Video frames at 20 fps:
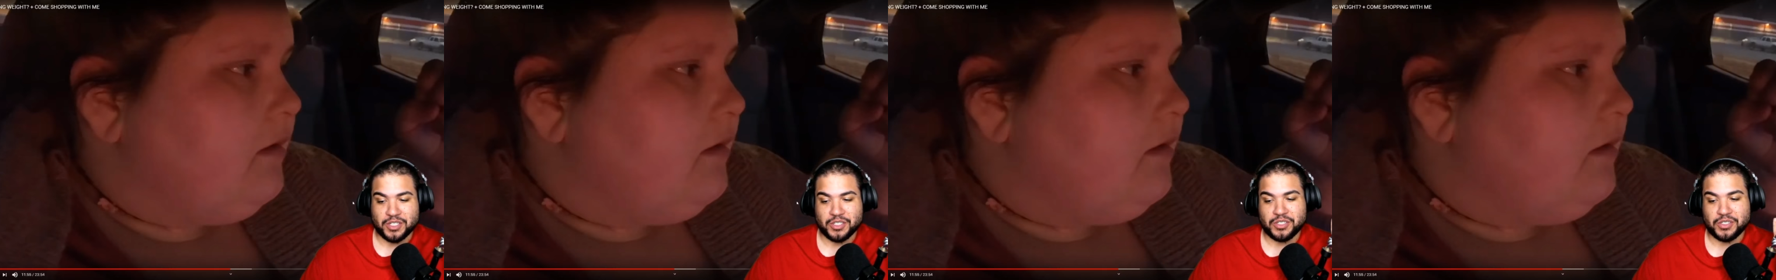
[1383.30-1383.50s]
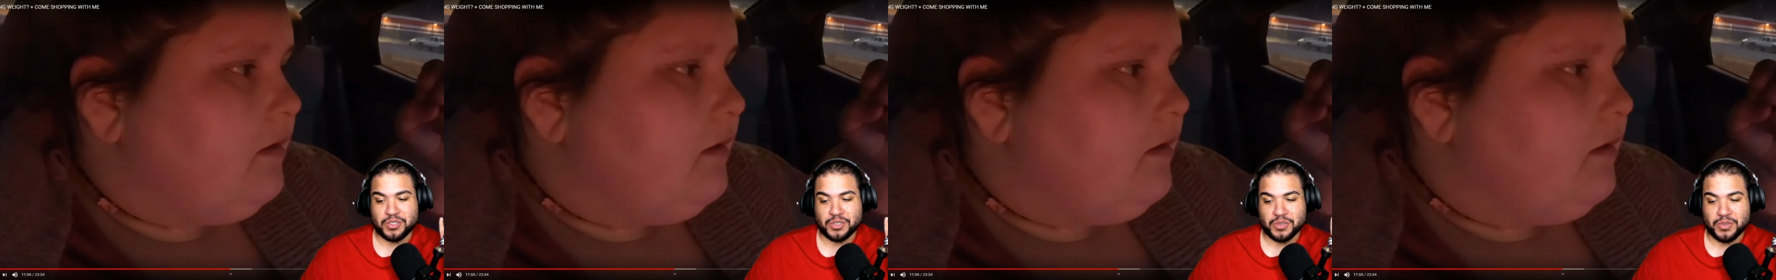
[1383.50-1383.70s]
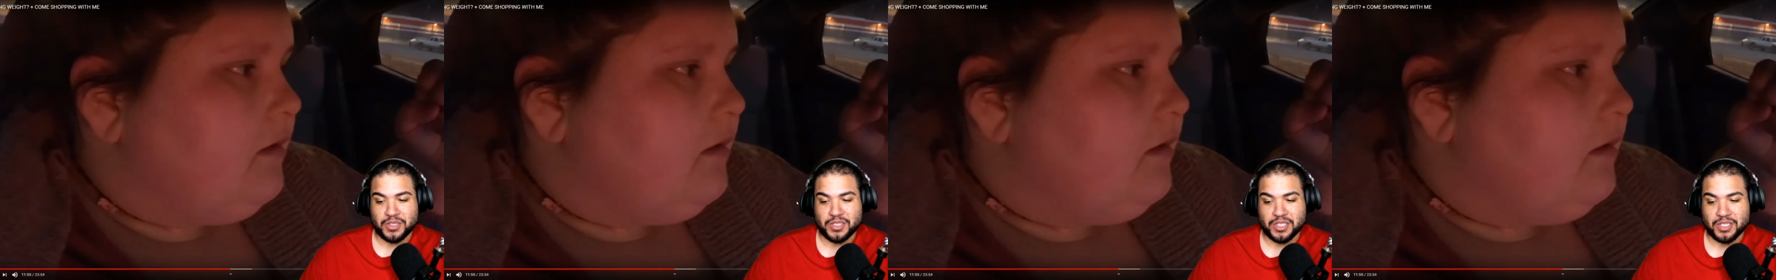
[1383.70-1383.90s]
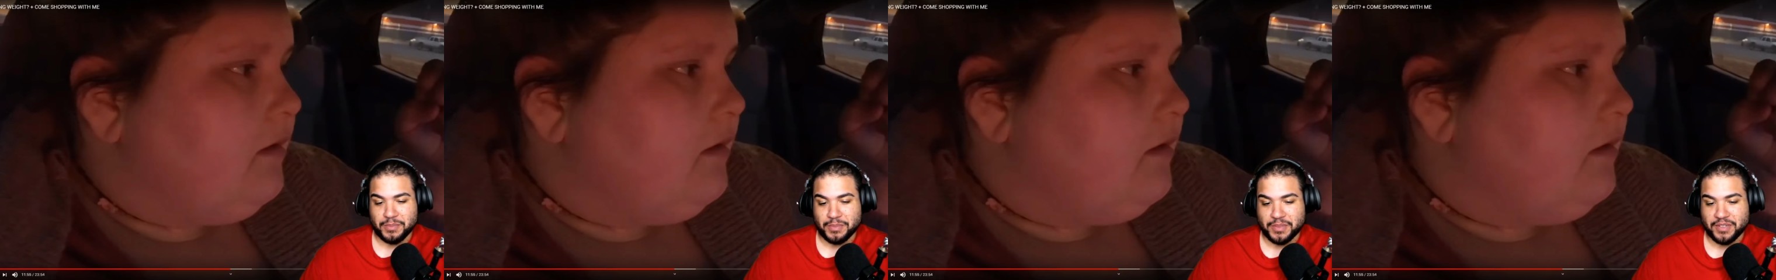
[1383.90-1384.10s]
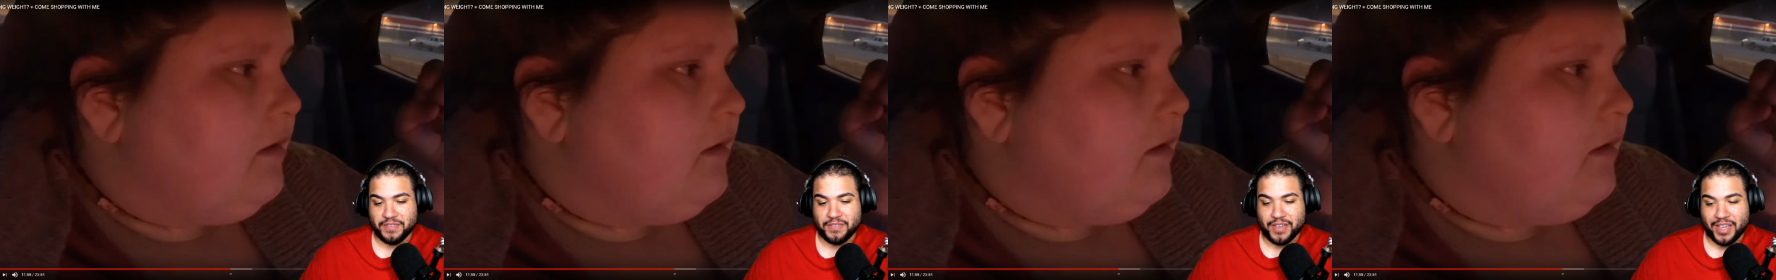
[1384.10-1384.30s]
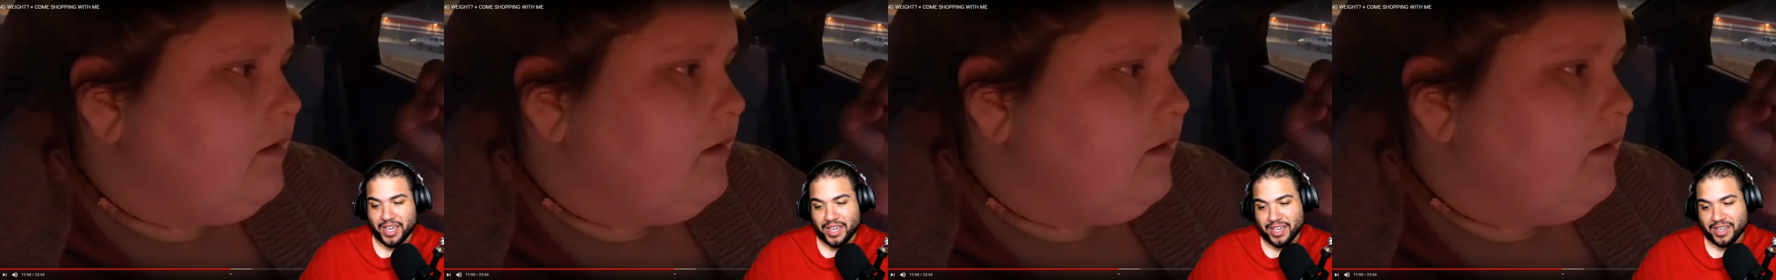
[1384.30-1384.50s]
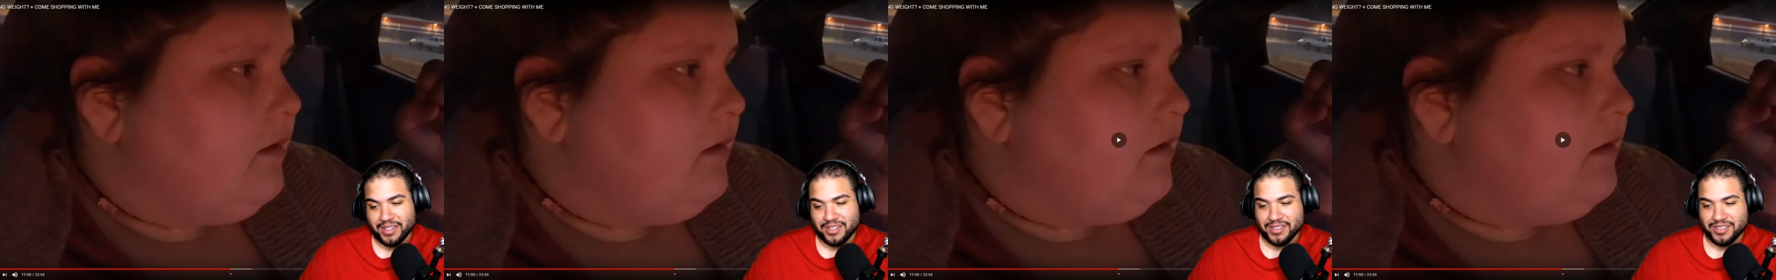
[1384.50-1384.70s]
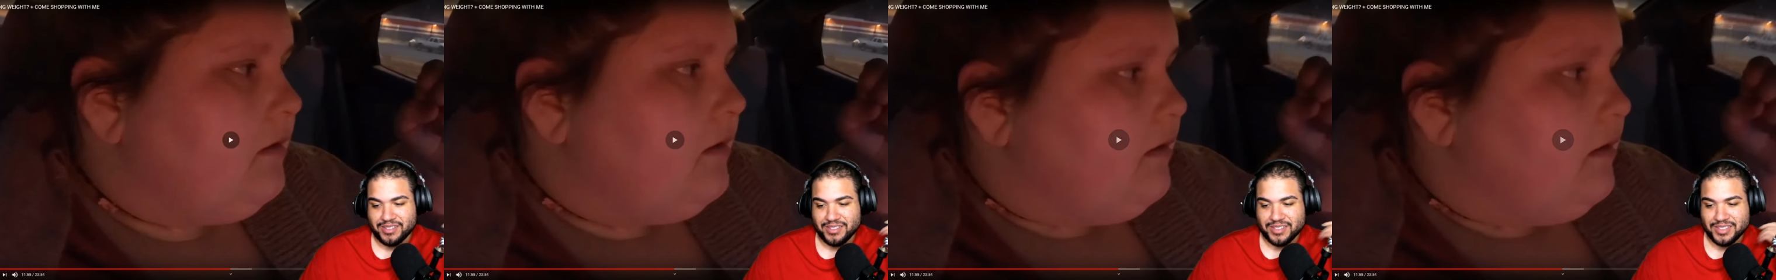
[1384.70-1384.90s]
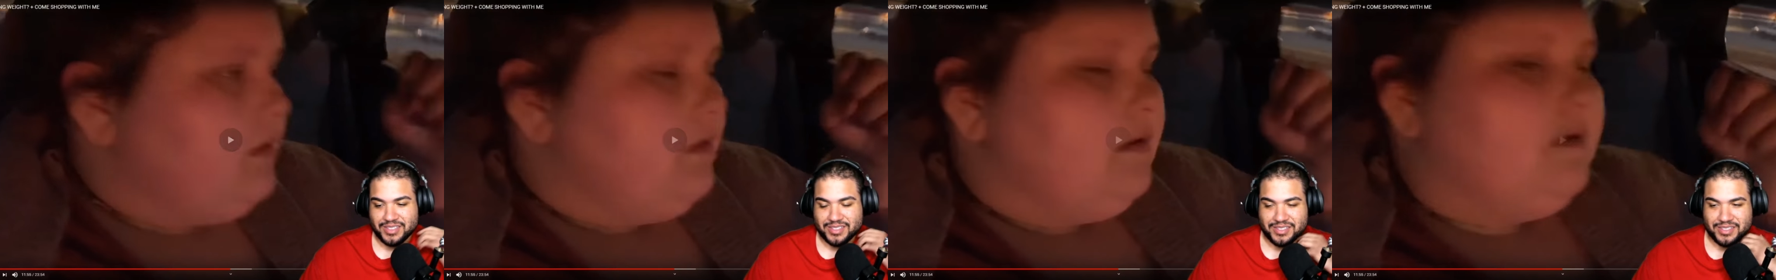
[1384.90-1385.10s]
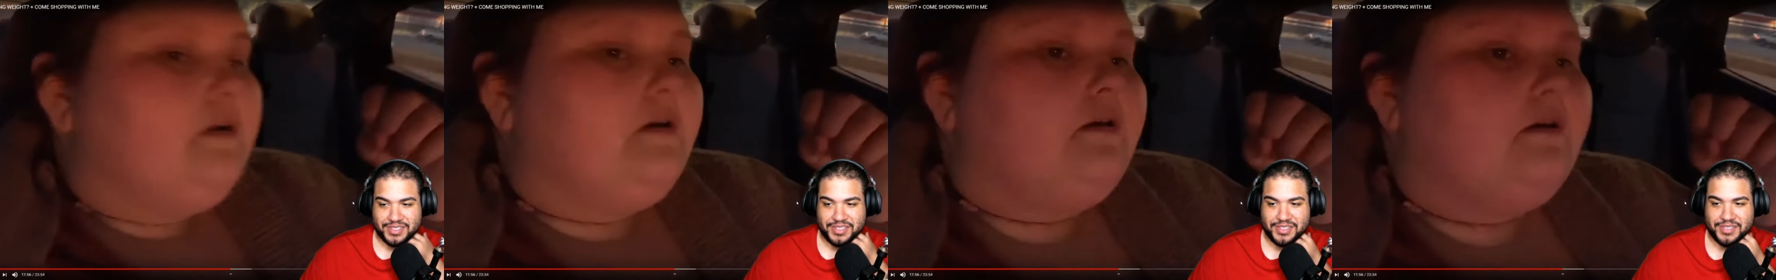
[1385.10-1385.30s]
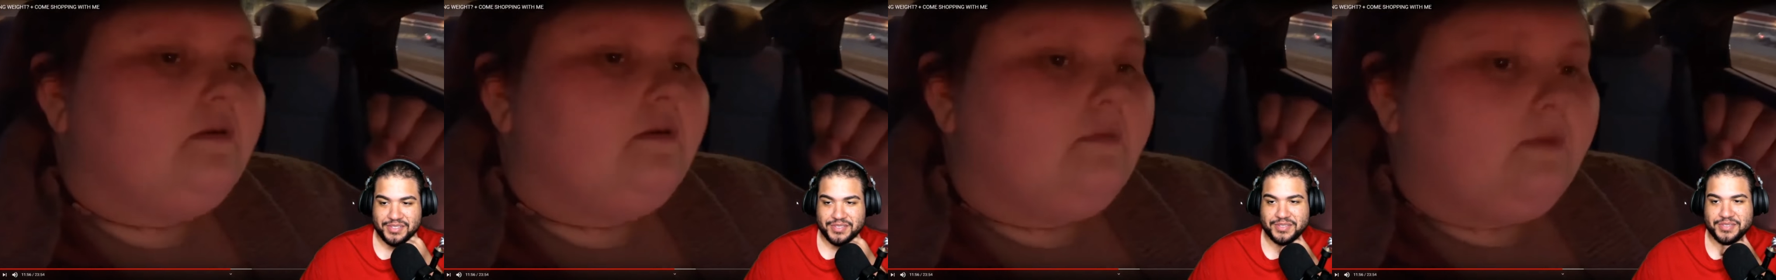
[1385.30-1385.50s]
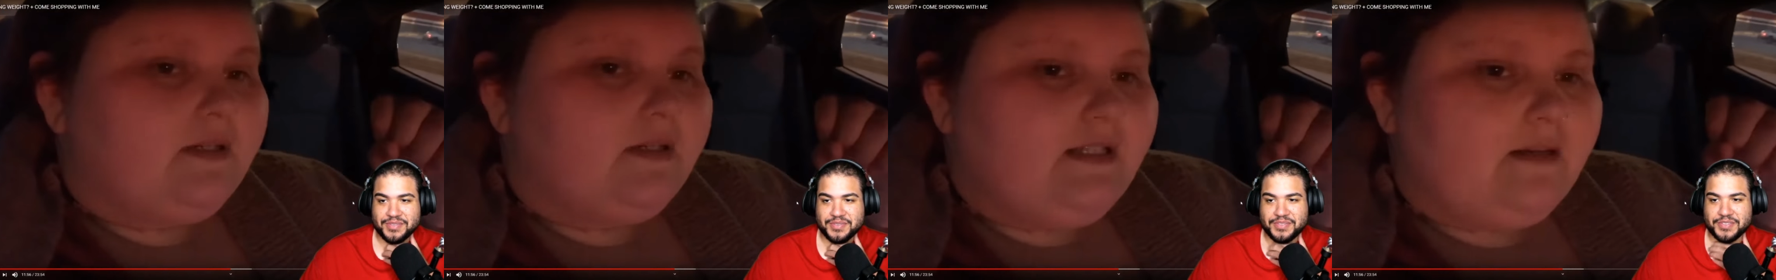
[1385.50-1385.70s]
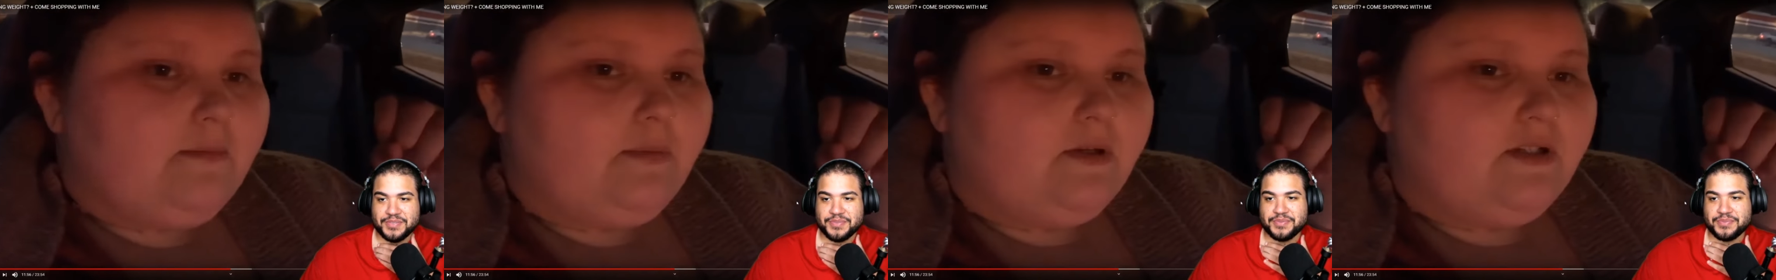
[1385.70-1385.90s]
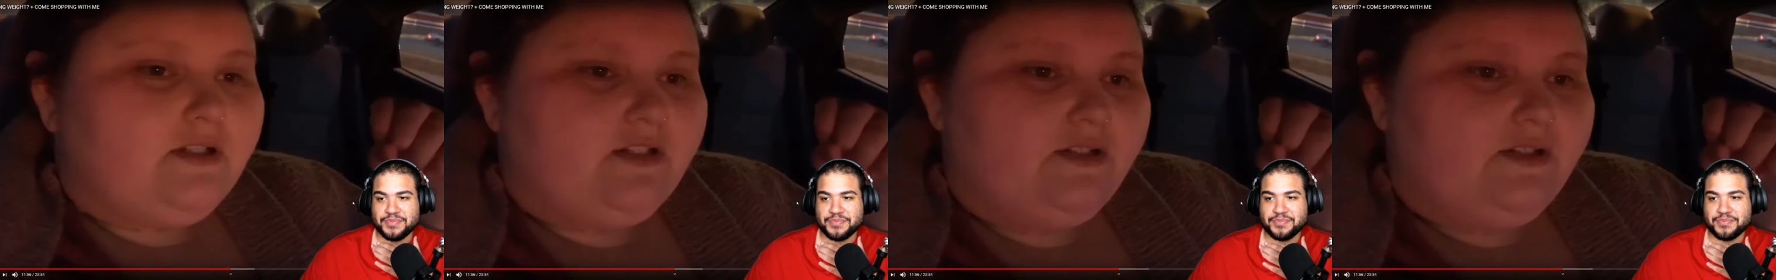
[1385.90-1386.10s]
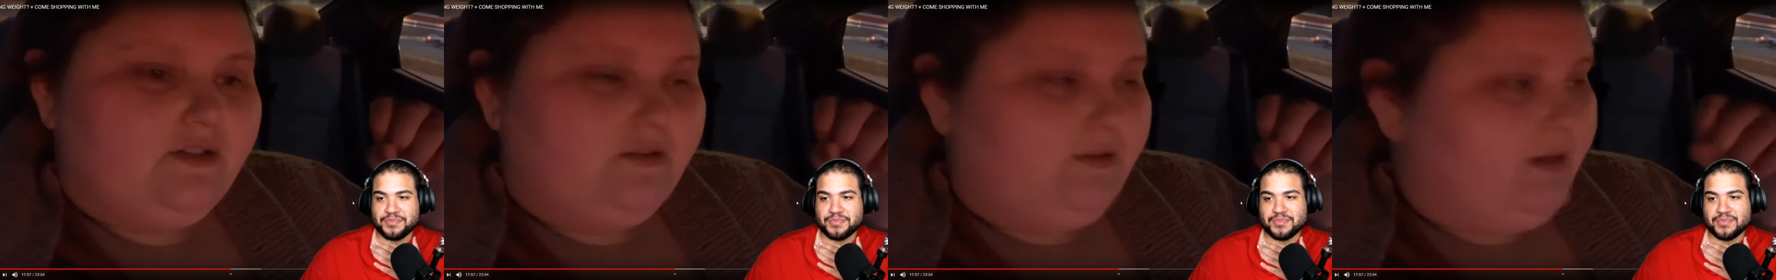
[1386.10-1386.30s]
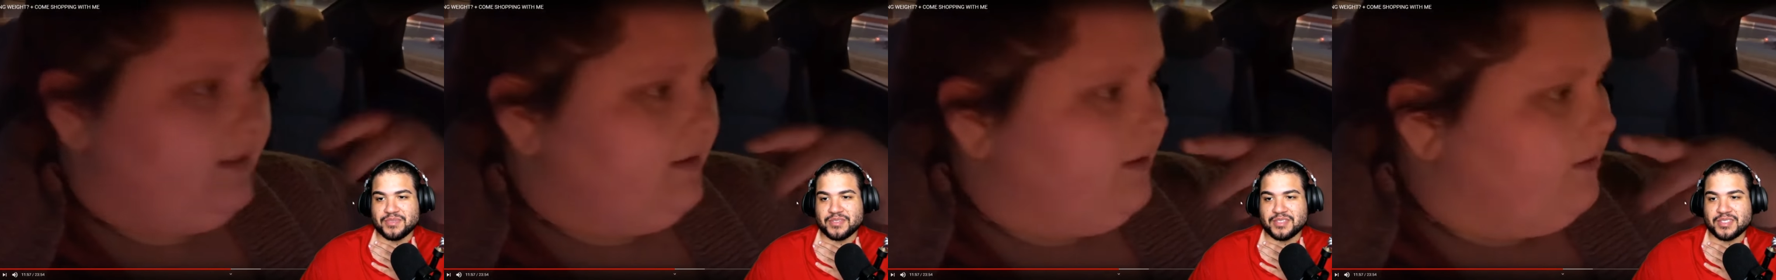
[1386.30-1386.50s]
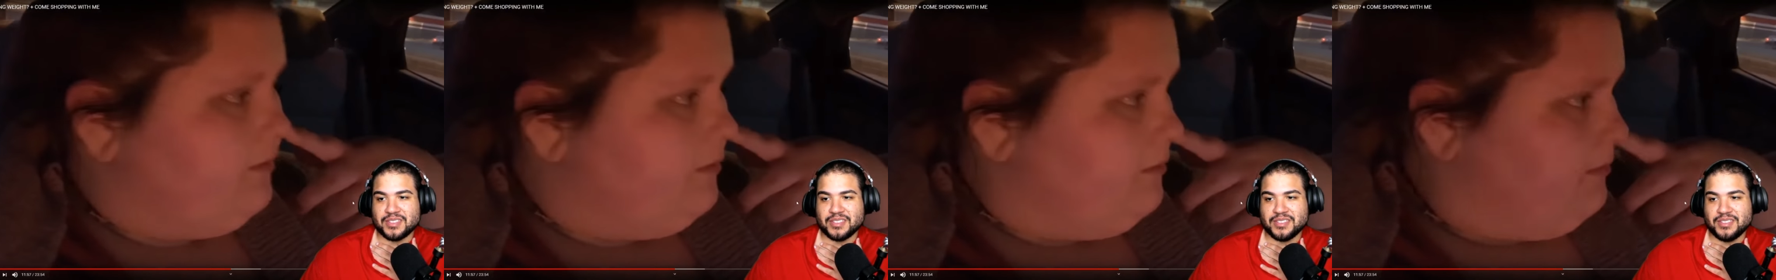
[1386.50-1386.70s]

Speaker 1: she's going to the buffet.
Speaker 2: What is that person doing though?